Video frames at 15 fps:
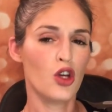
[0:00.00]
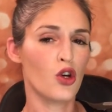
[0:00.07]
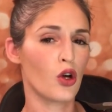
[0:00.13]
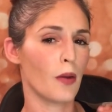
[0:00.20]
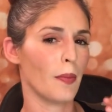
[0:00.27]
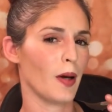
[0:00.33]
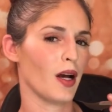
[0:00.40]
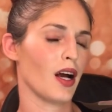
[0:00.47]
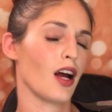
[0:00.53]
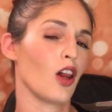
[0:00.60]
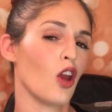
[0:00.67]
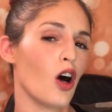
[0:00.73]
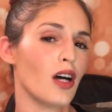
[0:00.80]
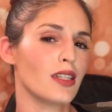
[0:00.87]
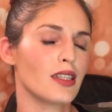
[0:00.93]
You can put a
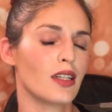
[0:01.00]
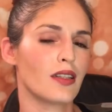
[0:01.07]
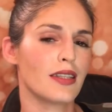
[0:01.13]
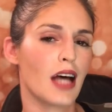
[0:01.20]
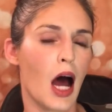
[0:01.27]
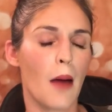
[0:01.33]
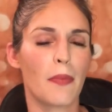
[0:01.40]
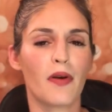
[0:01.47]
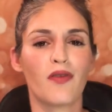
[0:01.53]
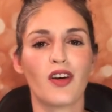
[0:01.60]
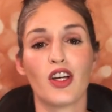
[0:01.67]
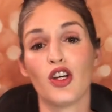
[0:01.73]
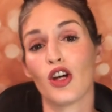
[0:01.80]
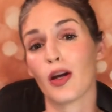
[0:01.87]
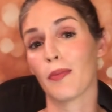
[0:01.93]
gloss on top of
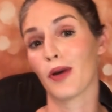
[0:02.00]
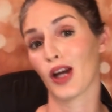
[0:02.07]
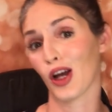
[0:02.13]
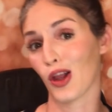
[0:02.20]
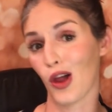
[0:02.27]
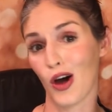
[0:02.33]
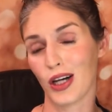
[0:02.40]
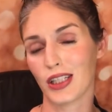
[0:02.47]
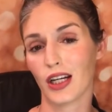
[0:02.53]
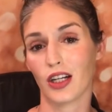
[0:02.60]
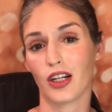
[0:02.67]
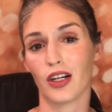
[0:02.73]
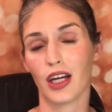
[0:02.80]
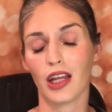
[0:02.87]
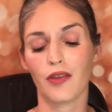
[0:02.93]
it. You can put a gloss
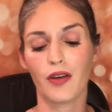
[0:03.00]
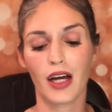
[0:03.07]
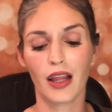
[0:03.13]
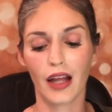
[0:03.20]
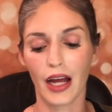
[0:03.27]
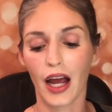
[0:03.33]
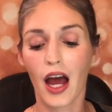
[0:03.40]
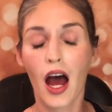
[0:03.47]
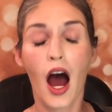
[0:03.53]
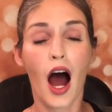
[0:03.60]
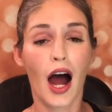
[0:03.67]
underneath of it. Like